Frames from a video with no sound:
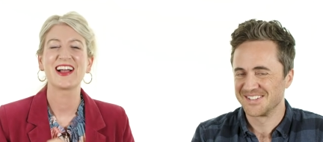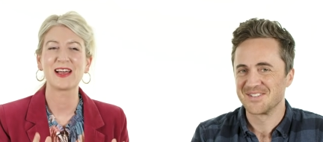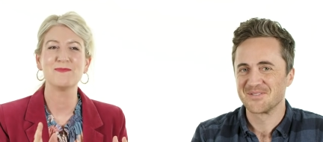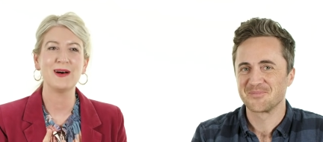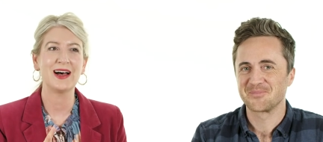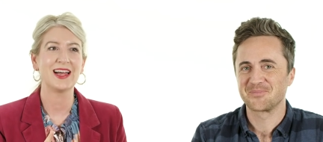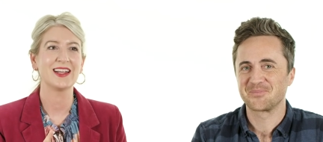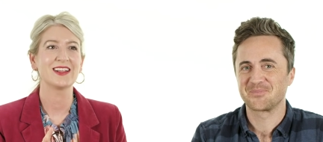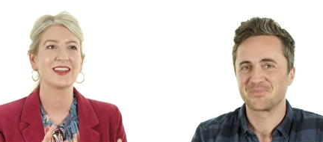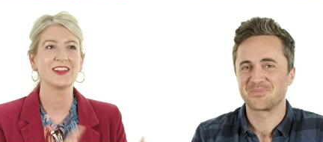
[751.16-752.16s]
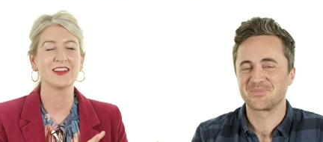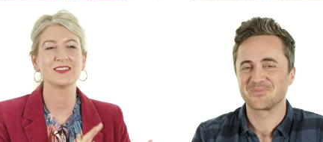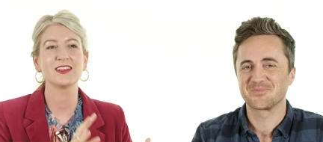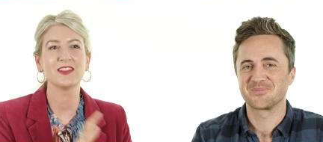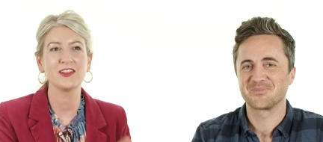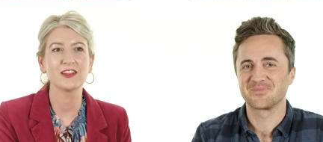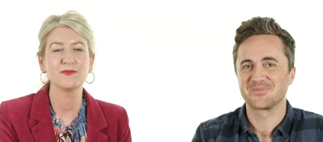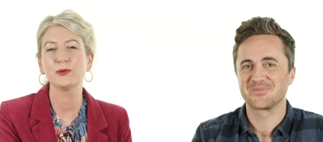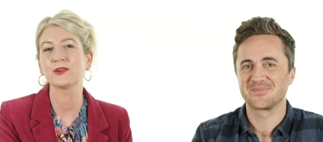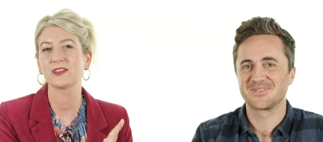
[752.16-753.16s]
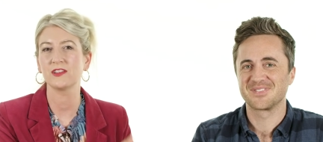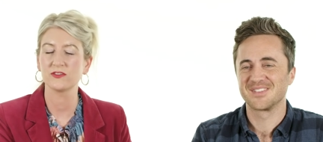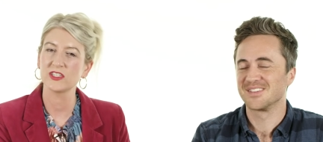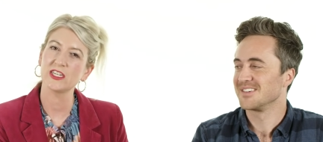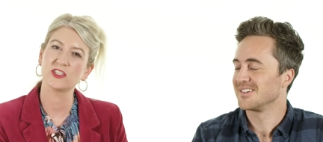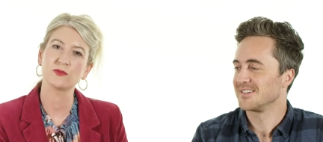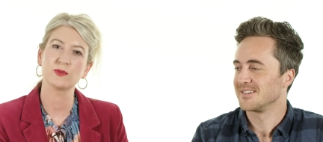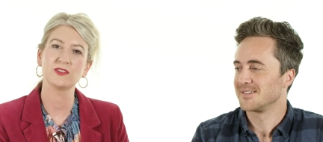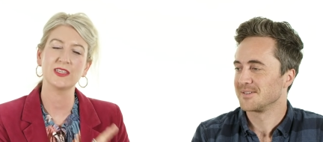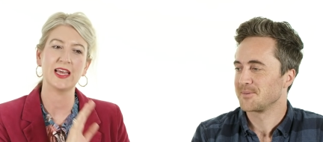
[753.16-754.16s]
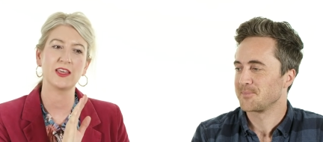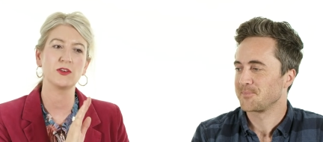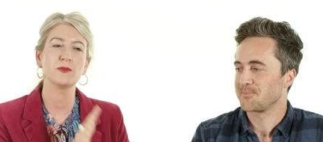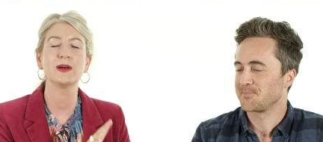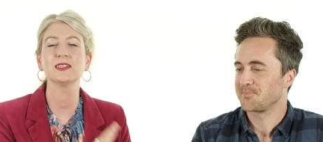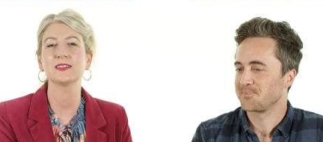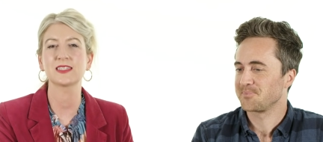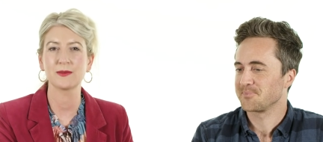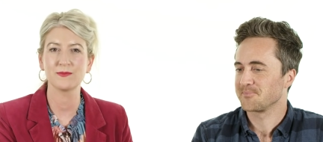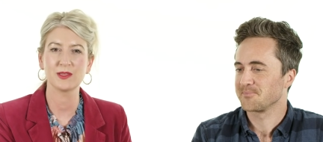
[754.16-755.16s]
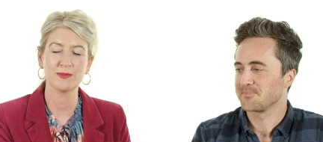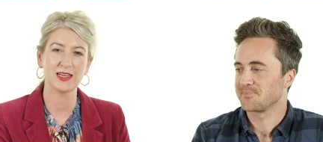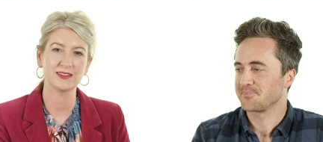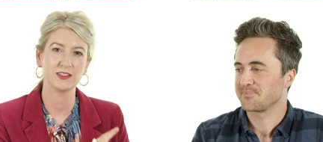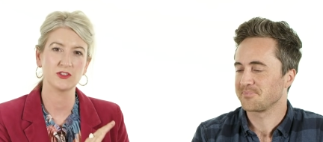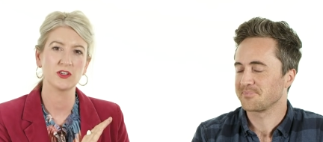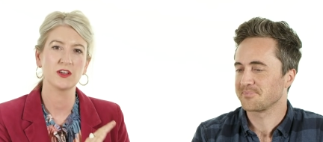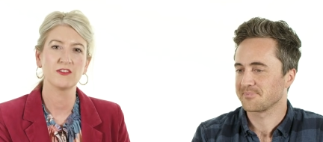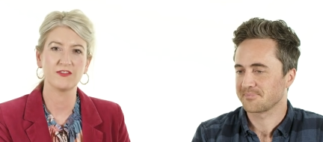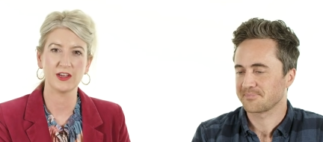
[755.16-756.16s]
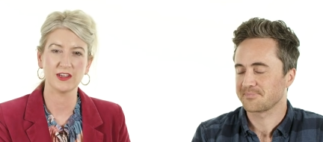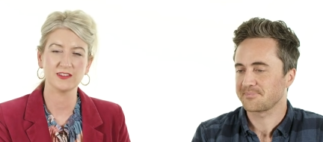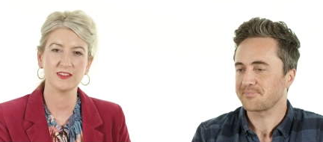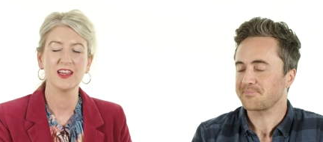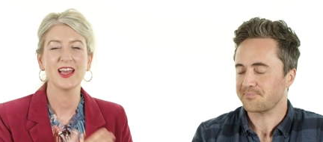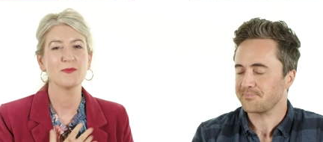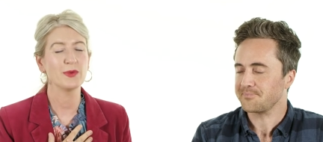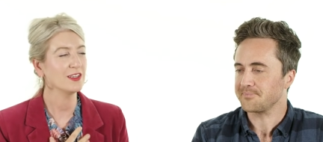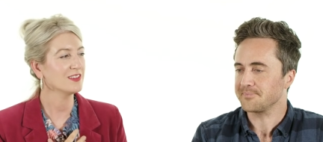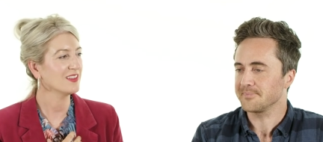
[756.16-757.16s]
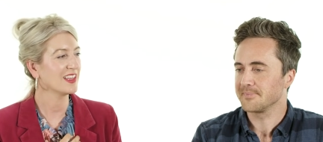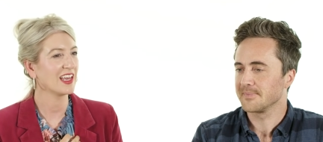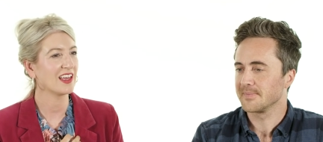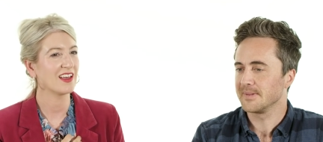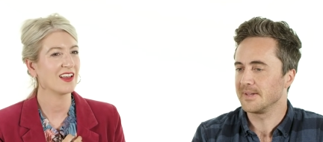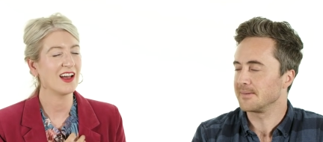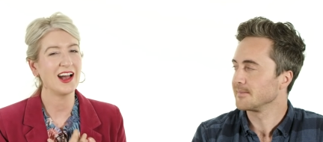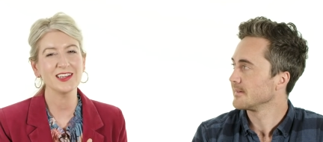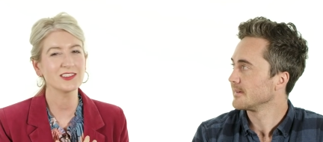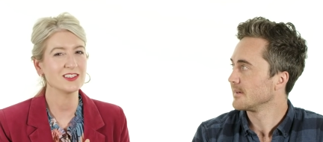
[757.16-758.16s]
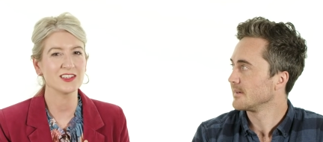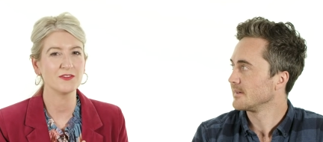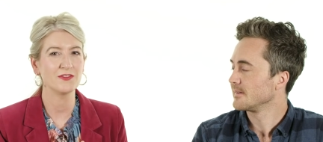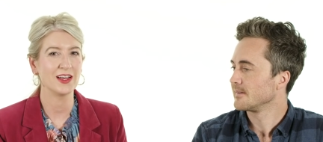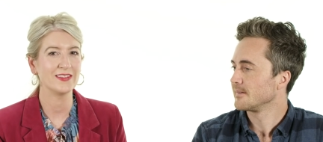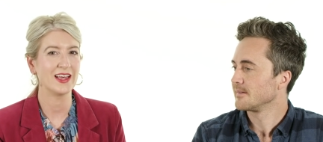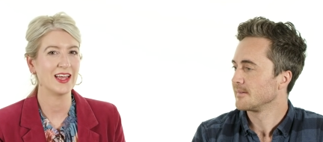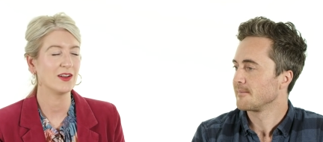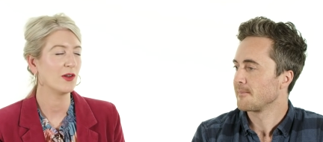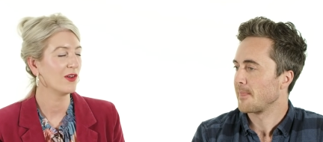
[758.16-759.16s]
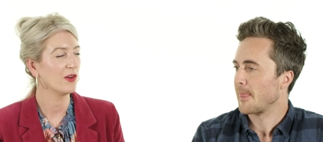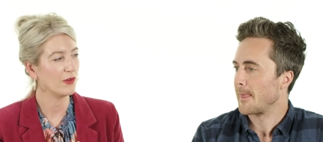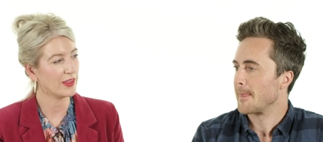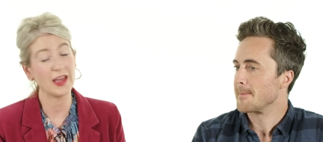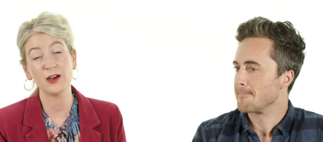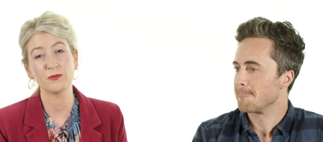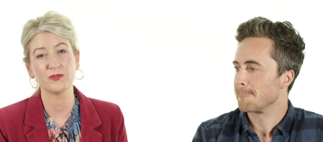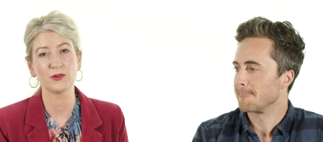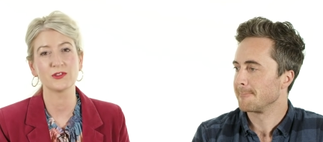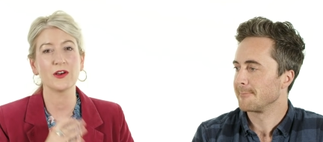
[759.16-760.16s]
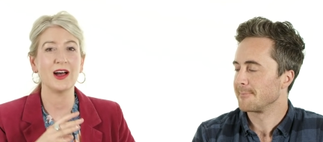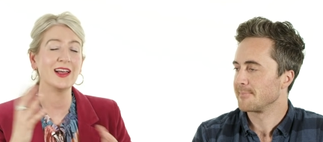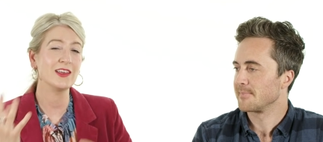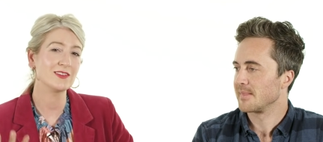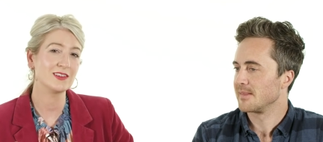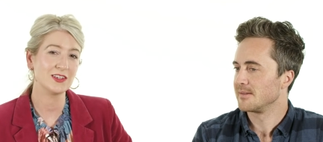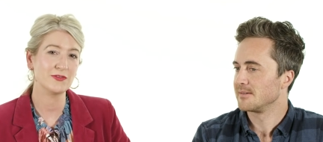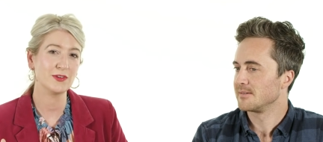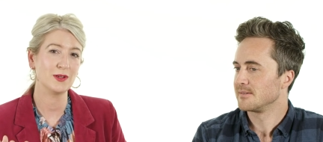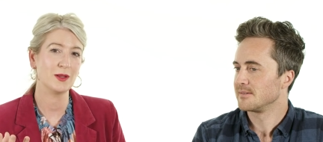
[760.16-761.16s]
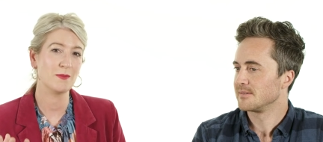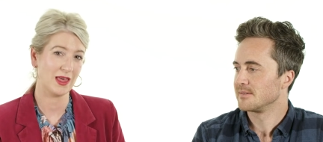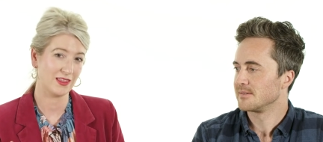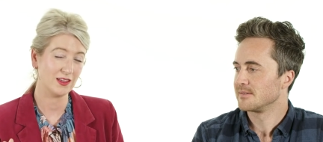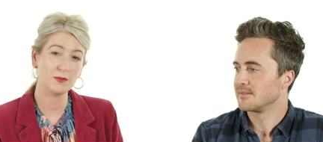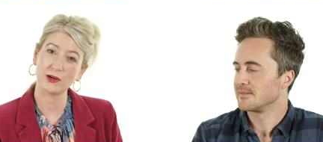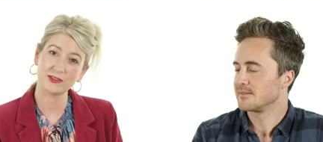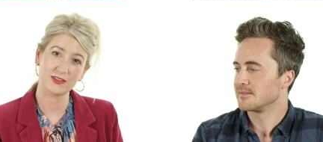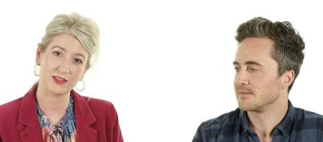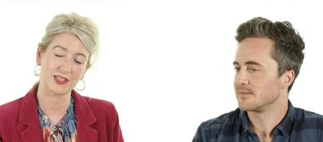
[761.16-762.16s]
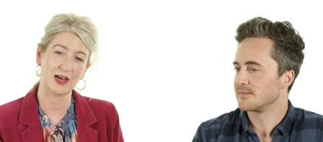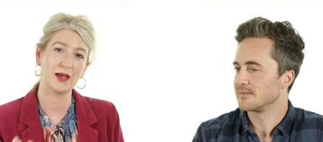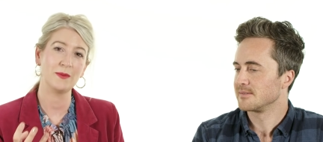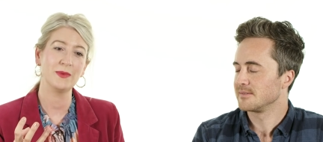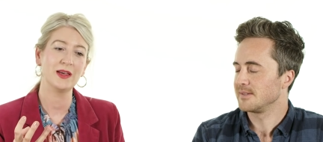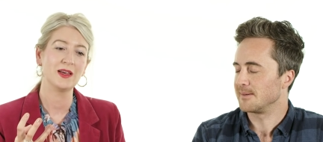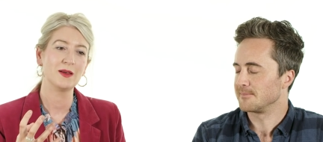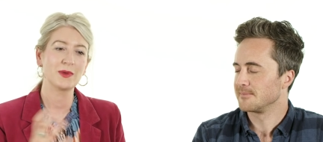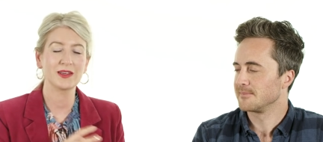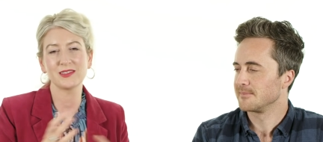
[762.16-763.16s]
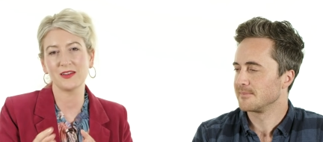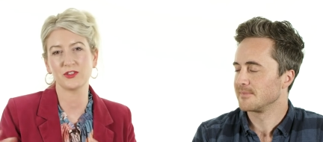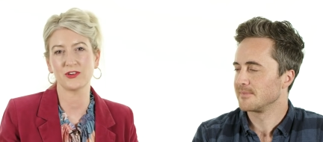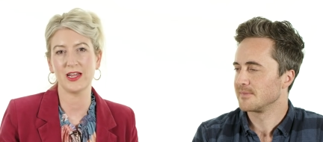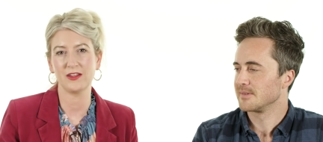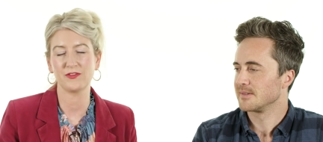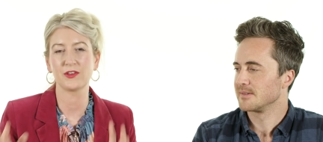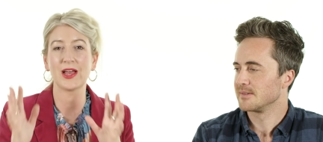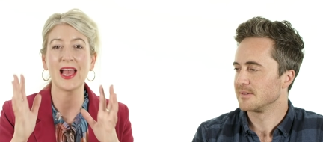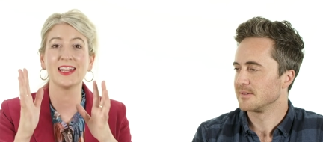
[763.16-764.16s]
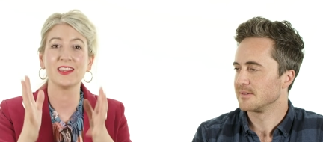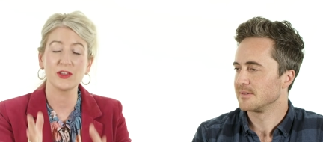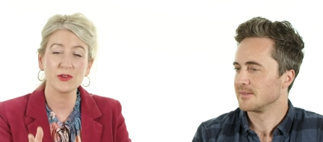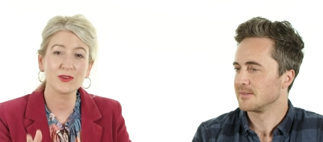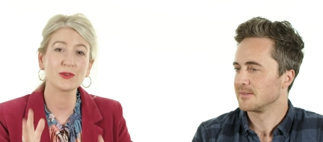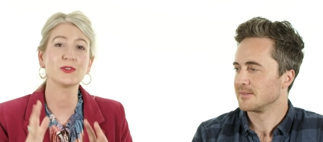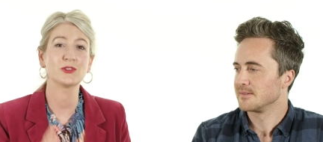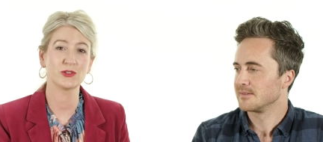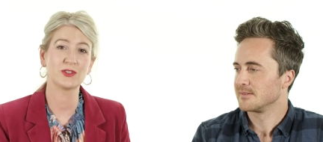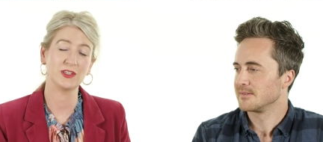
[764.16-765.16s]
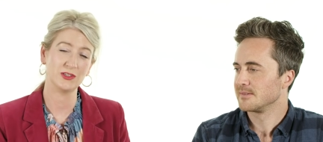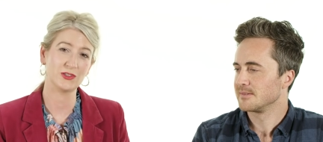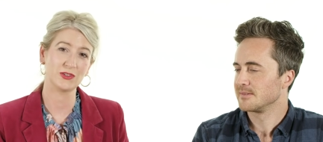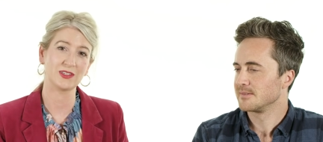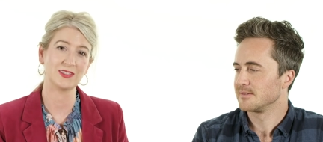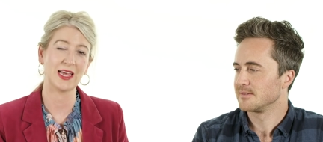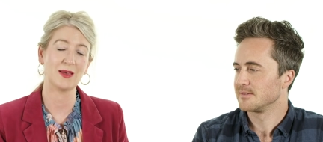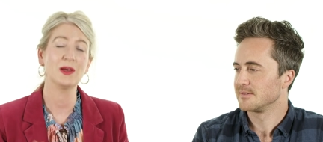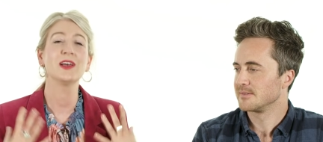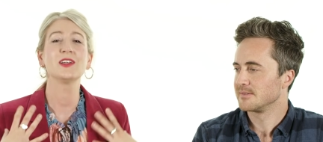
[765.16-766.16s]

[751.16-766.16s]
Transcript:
Speaker 1: okay, but you know, a lot of books, a lot of teachers will say you must skim the passage first. And personally, yeah. I actually don't find that all that helpful. So I use a different method most of the time yeah. because I've tried a few, and you should do the same.